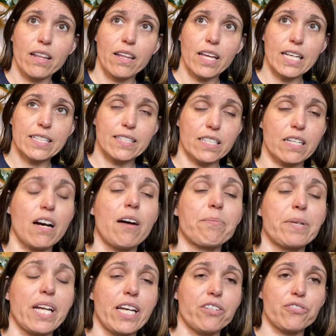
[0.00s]
it's the
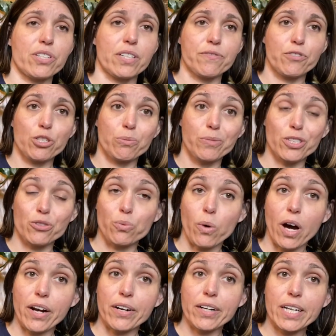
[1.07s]
combination of too much
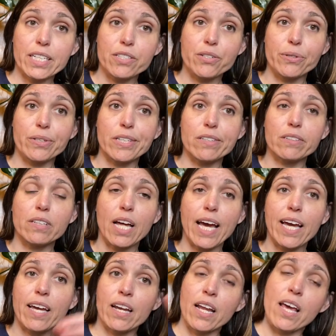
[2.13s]
water and too little
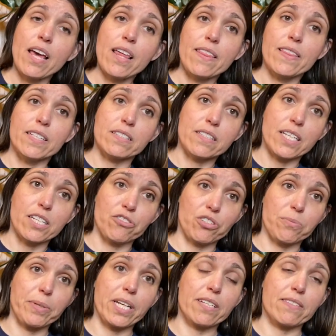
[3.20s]
light that's the issue,
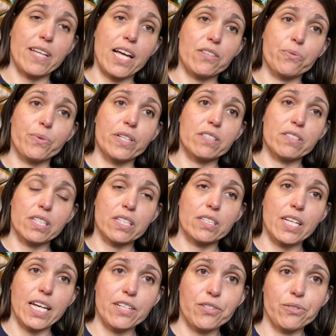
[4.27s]
because that's when it's going to
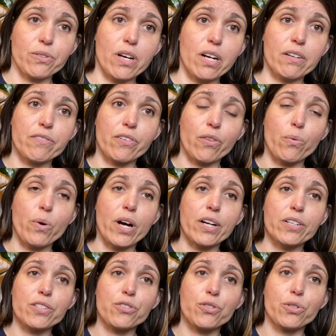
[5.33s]
take too long for the water
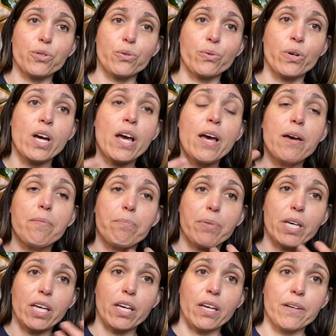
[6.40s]
to
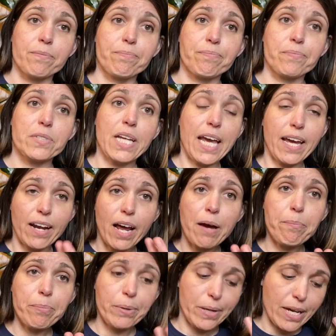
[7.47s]
be taken
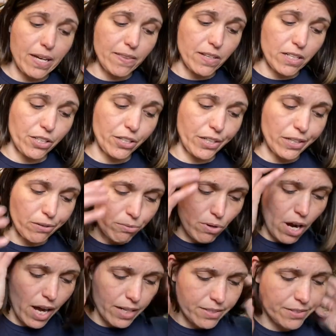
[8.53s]
up, and then you're going to
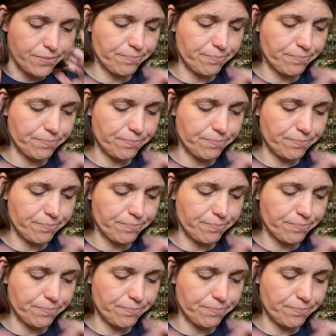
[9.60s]
rot.